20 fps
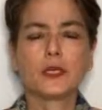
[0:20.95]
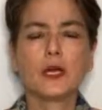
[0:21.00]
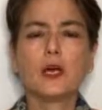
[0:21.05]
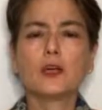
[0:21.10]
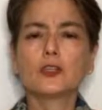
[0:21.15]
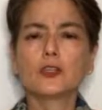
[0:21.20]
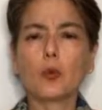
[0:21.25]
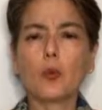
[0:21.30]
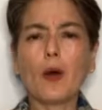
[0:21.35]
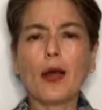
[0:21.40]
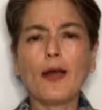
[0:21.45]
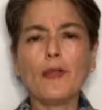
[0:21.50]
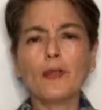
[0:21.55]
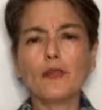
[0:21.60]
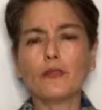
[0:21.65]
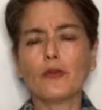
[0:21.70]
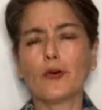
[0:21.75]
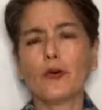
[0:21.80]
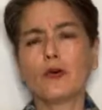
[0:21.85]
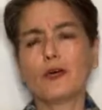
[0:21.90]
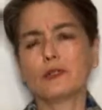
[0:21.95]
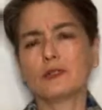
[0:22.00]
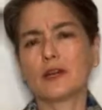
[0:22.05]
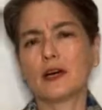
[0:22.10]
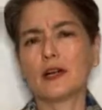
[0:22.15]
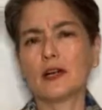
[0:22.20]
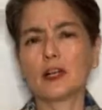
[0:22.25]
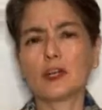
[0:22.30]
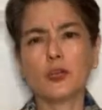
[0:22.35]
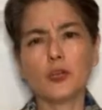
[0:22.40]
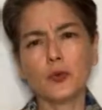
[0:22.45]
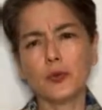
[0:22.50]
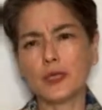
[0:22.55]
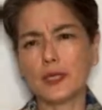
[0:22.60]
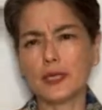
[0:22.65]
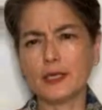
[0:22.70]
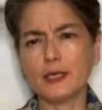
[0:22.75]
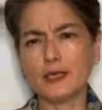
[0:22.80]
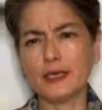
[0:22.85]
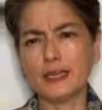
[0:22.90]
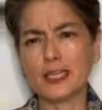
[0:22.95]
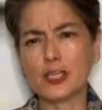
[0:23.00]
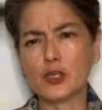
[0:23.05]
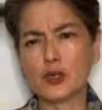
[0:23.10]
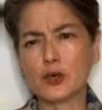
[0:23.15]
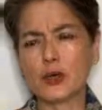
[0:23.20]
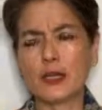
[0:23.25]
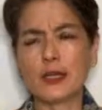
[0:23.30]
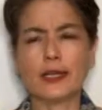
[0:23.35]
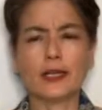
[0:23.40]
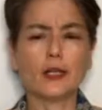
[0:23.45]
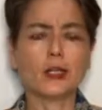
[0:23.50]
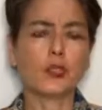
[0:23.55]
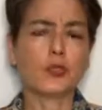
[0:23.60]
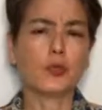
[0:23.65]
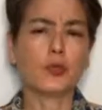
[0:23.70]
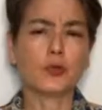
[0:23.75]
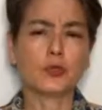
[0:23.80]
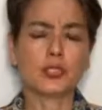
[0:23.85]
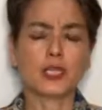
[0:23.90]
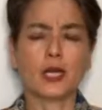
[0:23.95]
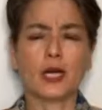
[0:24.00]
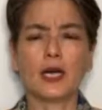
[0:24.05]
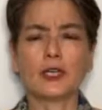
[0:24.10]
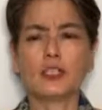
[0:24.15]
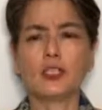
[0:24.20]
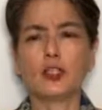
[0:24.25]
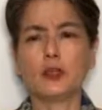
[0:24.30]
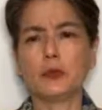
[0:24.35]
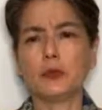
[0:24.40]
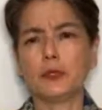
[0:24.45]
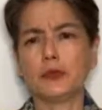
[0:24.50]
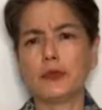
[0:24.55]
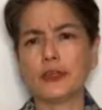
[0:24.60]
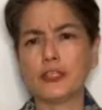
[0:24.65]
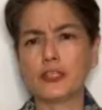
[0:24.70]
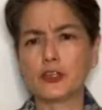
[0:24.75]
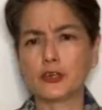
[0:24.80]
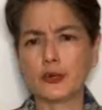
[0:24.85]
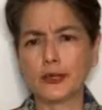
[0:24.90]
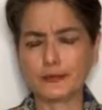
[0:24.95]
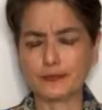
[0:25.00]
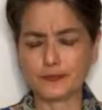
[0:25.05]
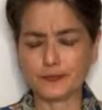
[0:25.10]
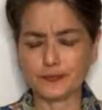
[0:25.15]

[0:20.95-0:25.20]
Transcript: So why this focus on acute kidney injury and acute tubular injury?